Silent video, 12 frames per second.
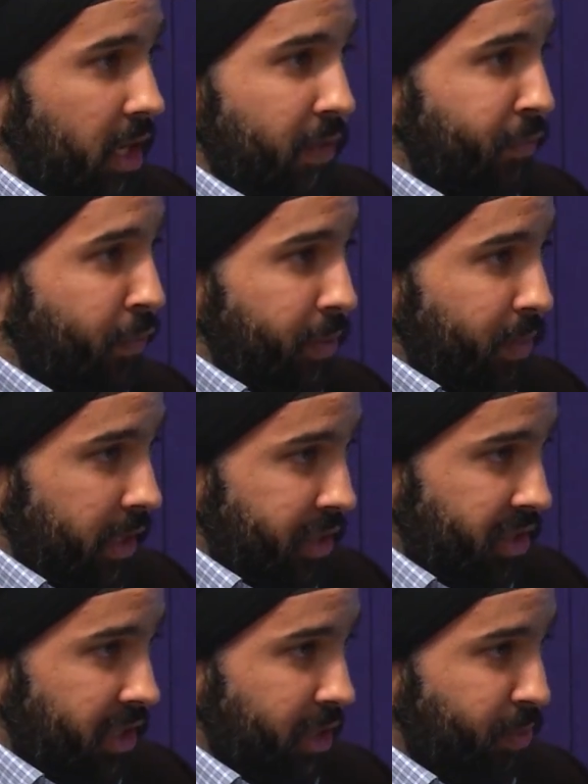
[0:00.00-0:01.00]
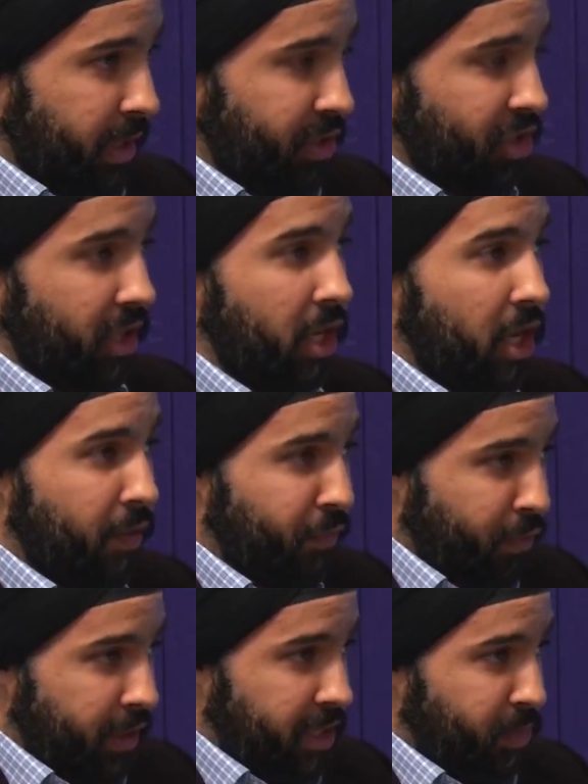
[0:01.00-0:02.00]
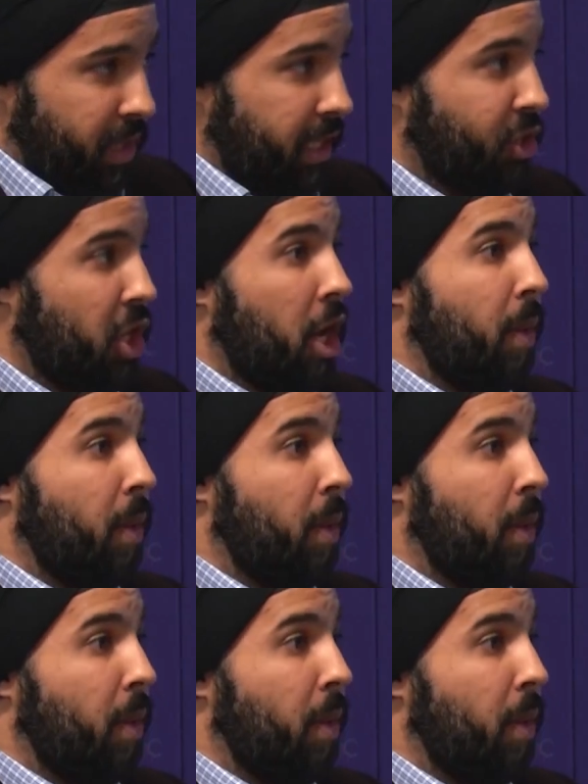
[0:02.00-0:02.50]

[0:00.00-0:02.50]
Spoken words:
free religious expression, free speech,